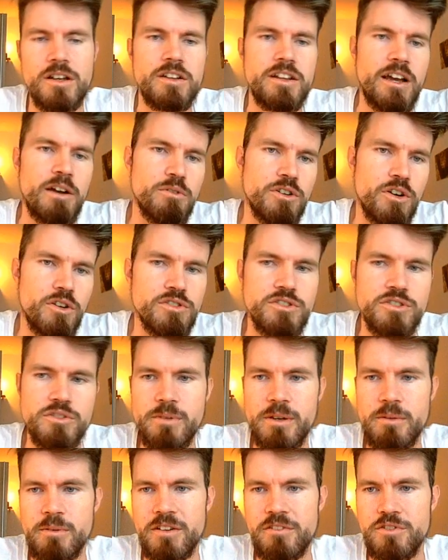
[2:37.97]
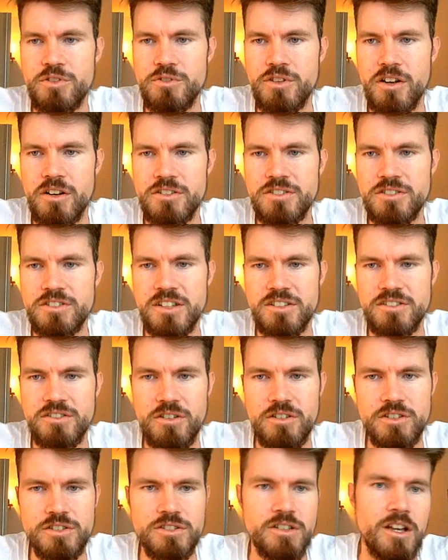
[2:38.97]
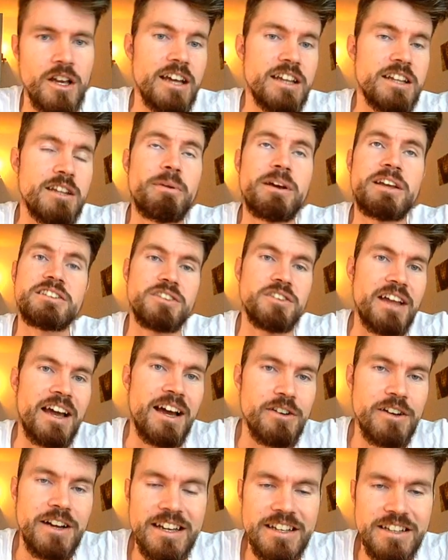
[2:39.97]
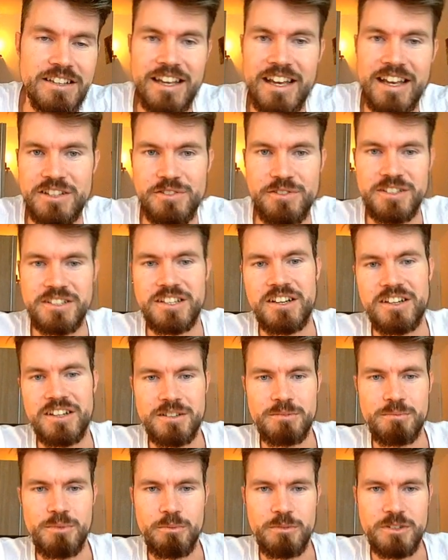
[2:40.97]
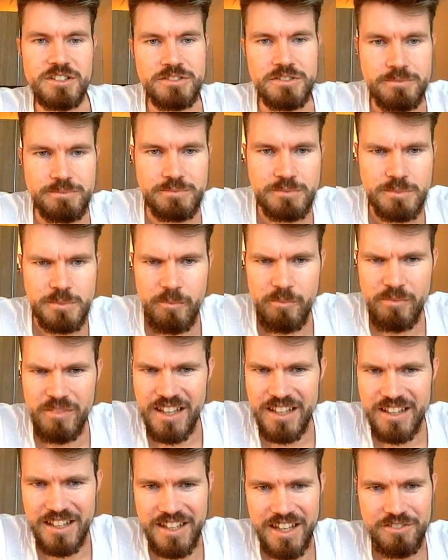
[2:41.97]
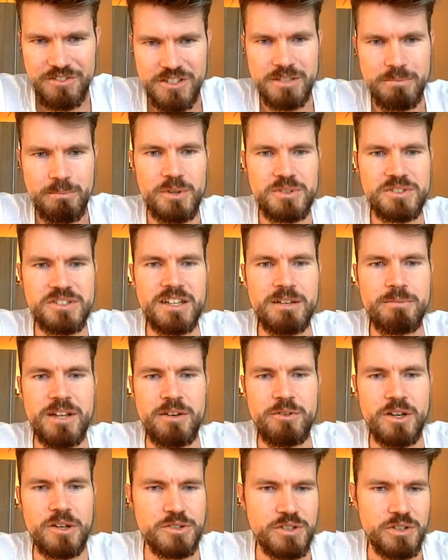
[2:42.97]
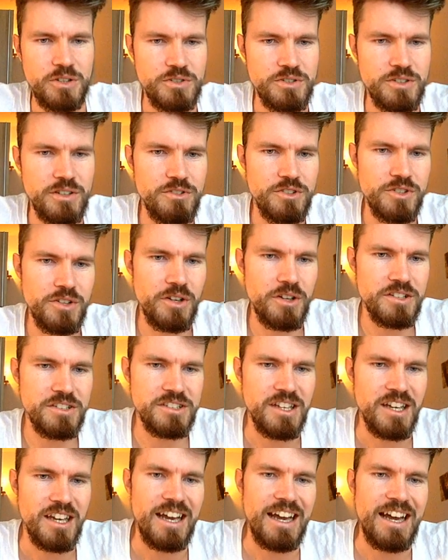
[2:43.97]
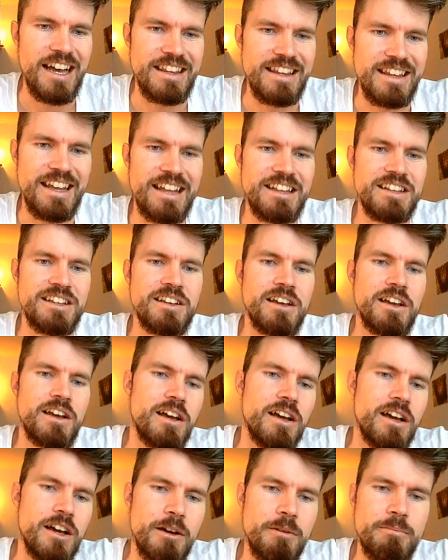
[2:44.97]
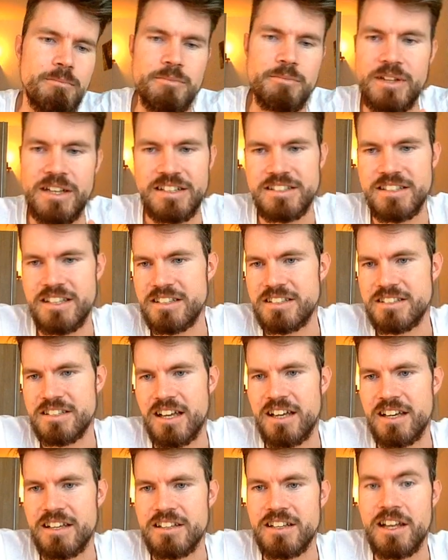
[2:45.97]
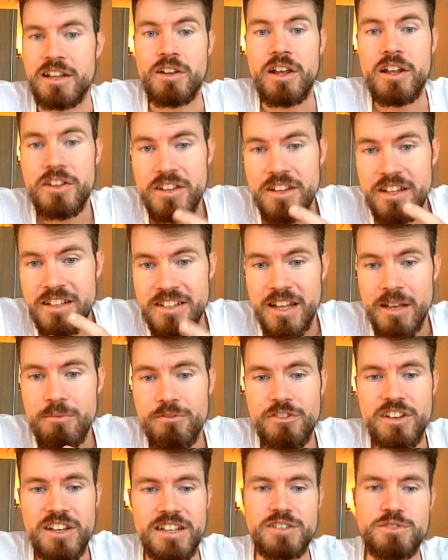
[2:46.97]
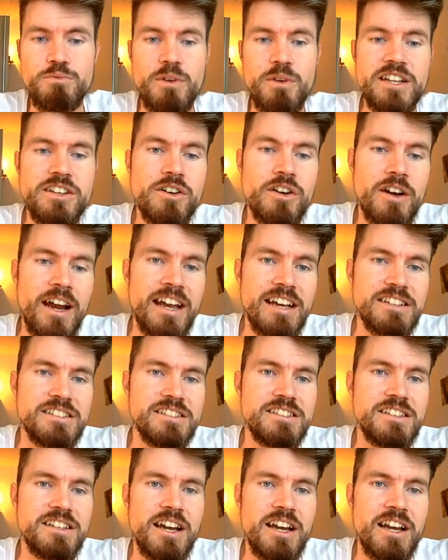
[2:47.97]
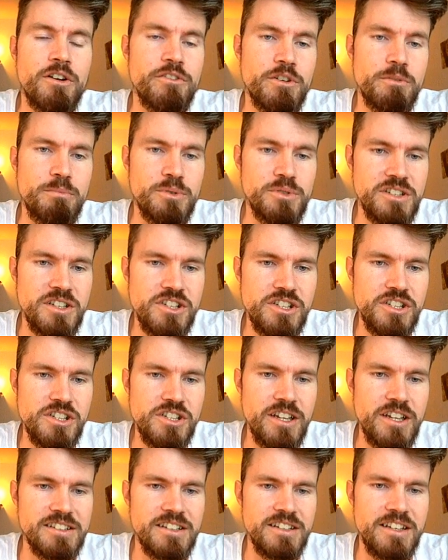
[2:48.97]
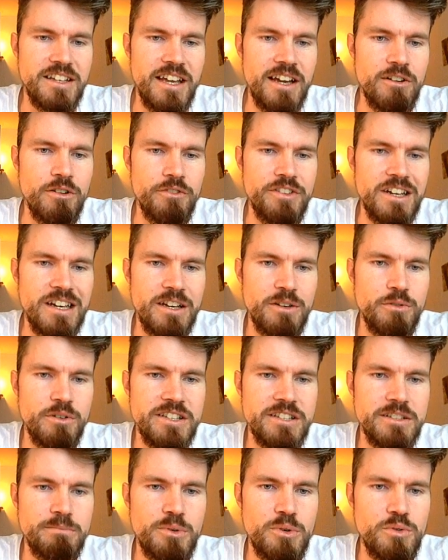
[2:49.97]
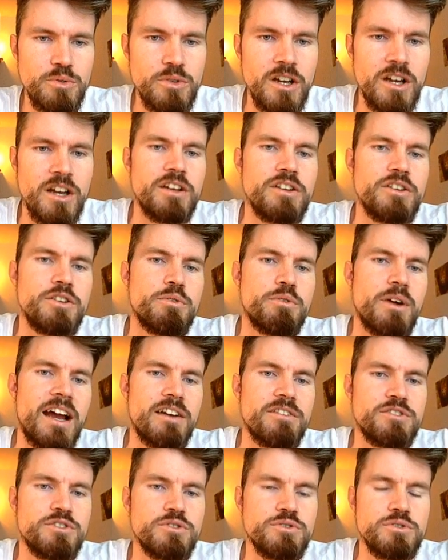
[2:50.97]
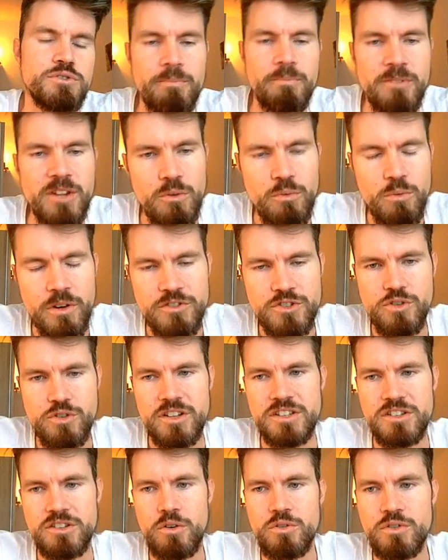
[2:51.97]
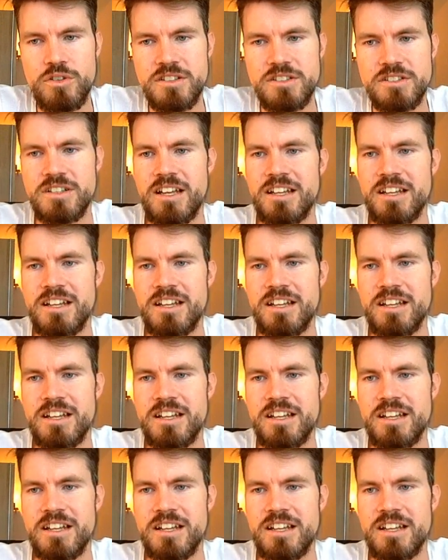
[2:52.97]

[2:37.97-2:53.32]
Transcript: That will cost you maybe a few dollars, six dollars. It depends on how high the gas fees are at the moment. Then you have to deposit them. That will also cost you a few dollars. And then um, it's inside. And the same thing is when you're exiting out of your position, exiting out of the liquidity pool, you have to withdraw the tokens.